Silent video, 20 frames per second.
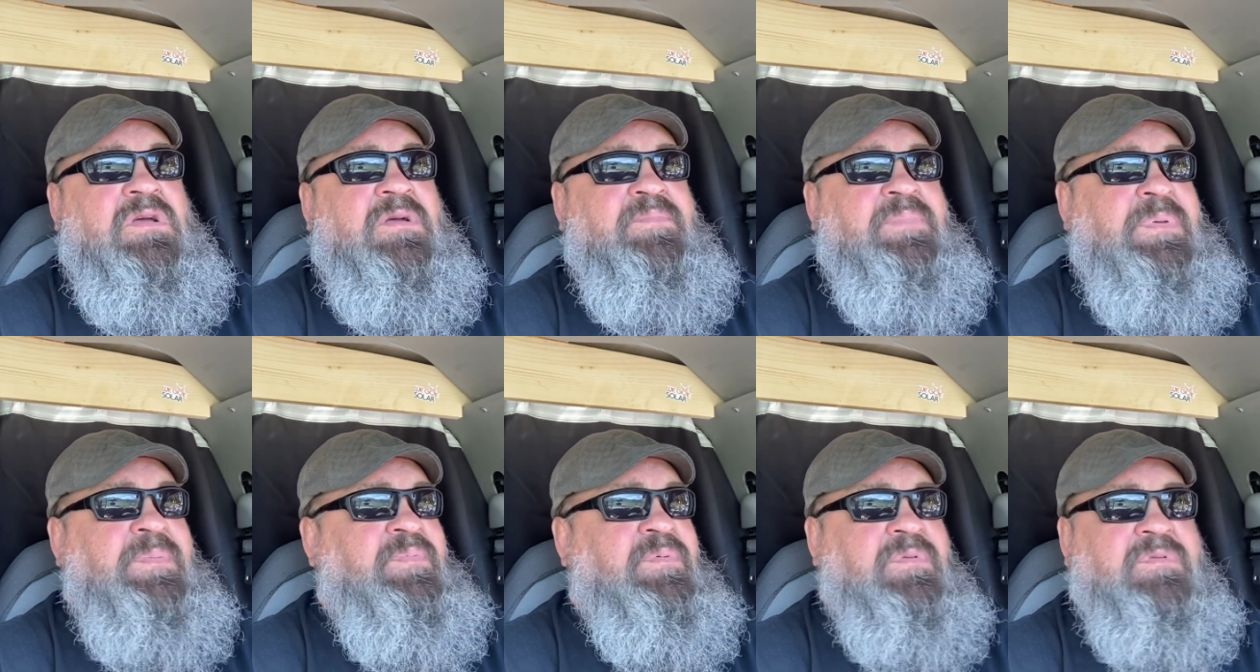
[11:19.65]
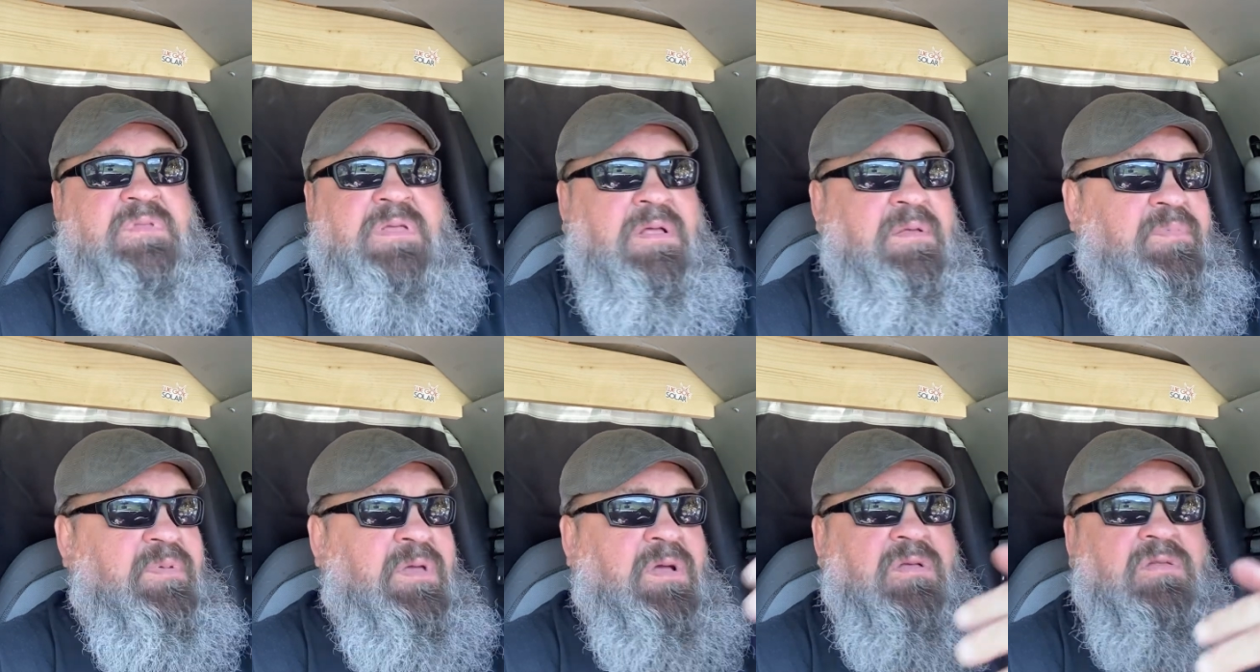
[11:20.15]
People tell
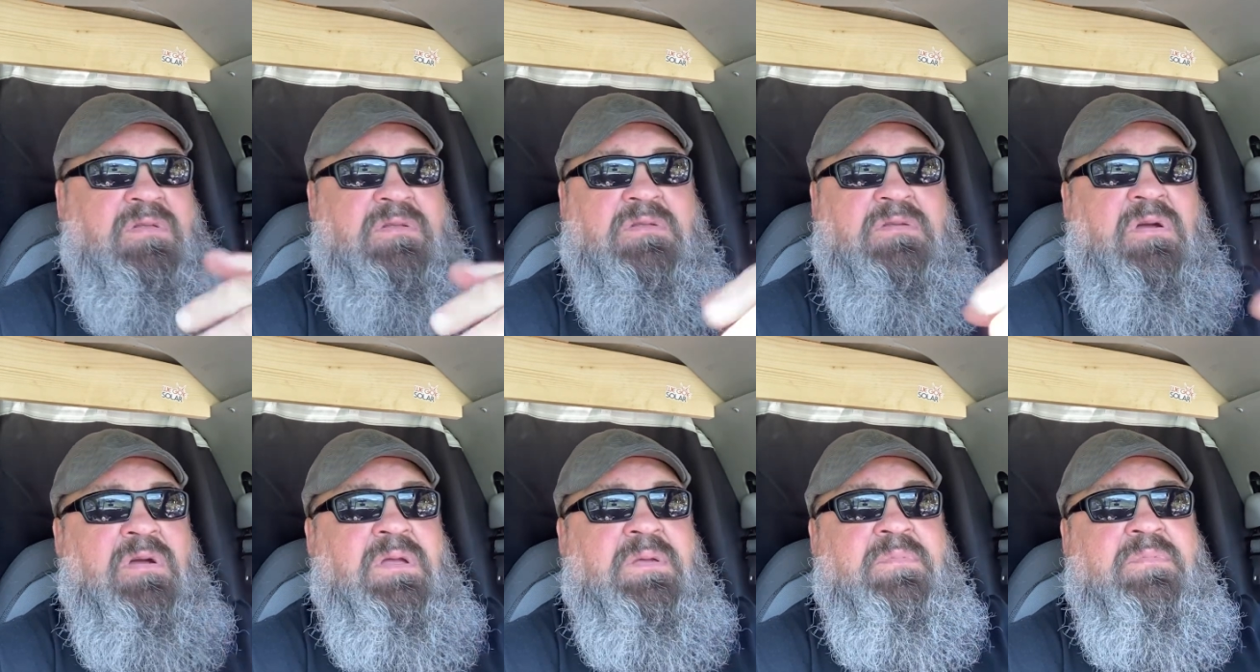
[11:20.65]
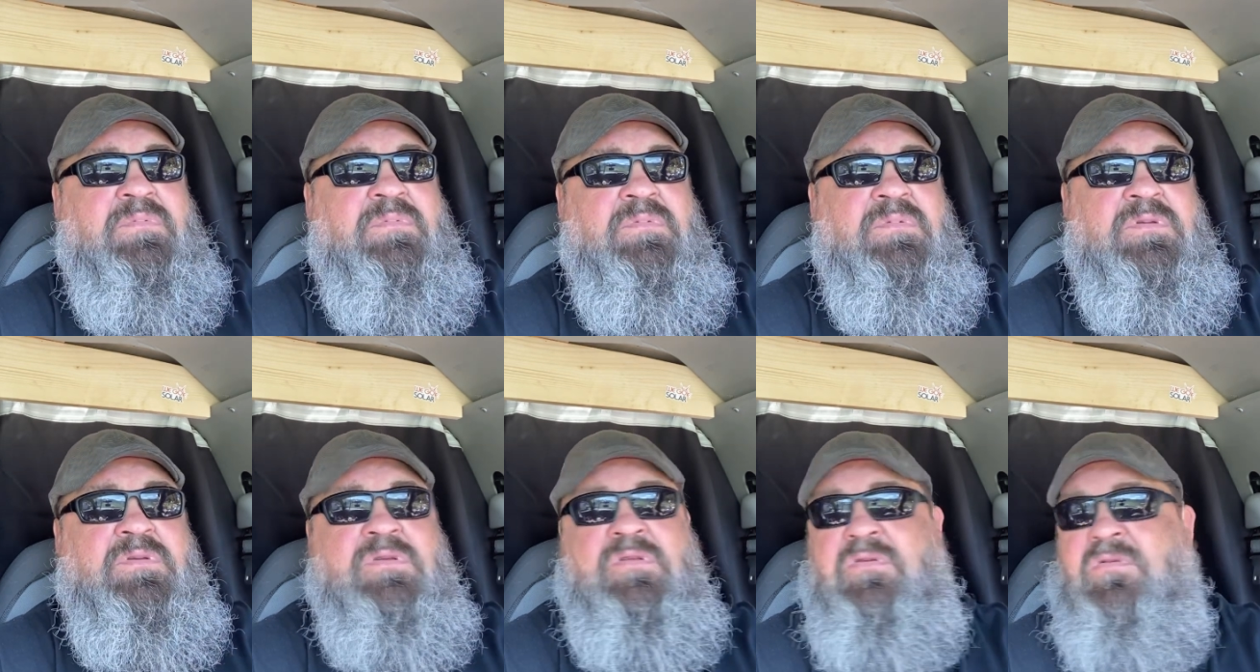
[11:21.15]
me all the time,
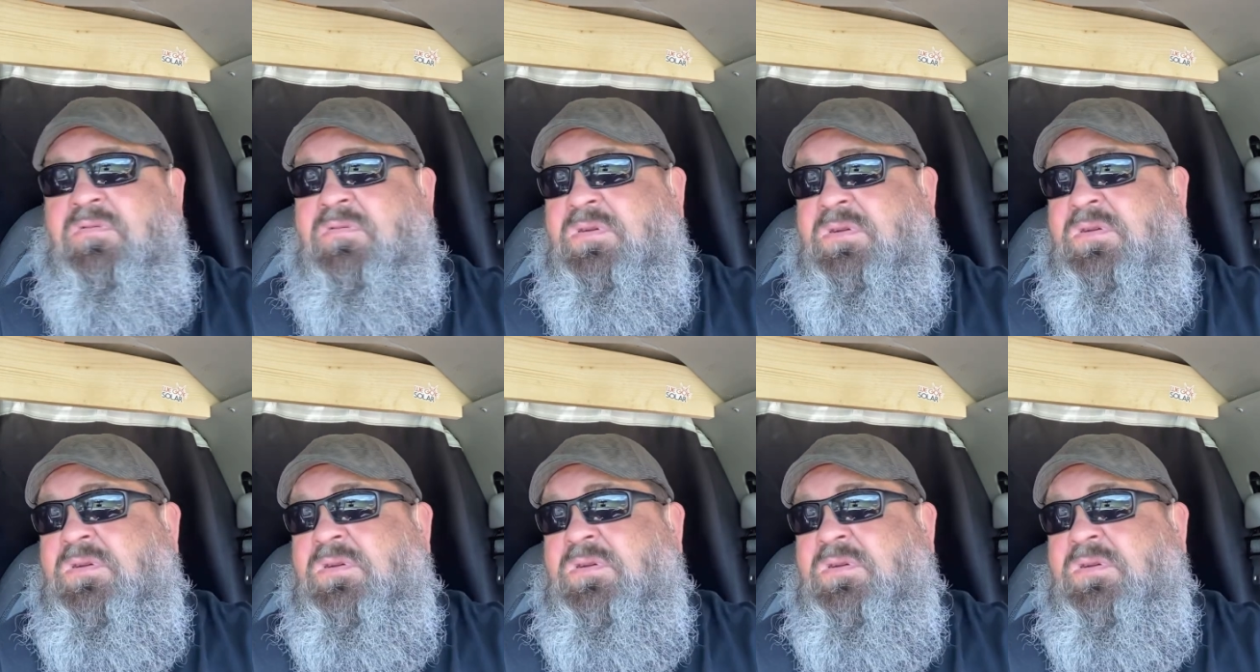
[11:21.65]
you know,